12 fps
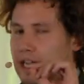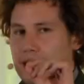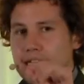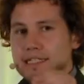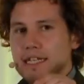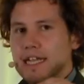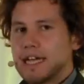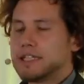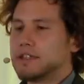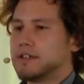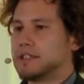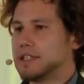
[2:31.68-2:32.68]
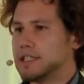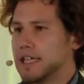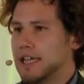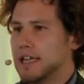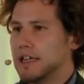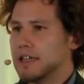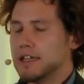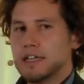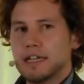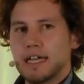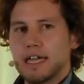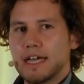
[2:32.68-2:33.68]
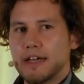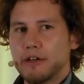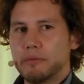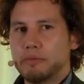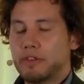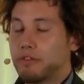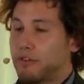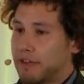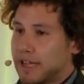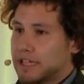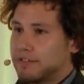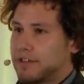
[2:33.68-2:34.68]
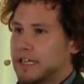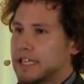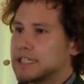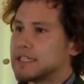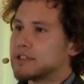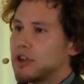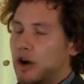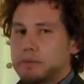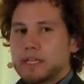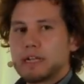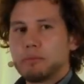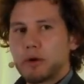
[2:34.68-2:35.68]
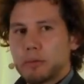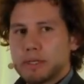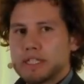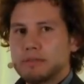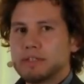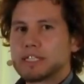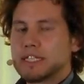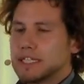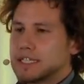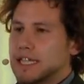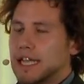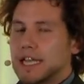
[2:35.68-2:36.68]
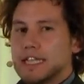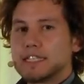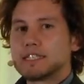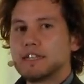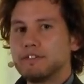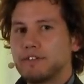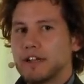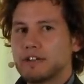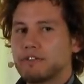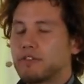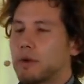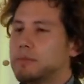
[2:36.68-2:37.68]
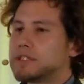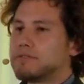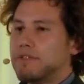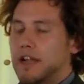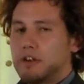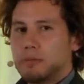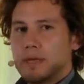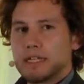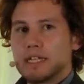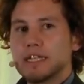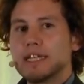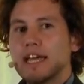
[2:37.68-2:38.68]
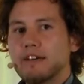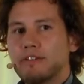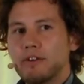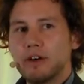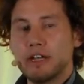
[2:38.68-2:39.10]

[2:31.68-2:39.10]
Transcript: a laser light on the cell, the refractive index, this optical property within the cell, is different from its environment, and therefore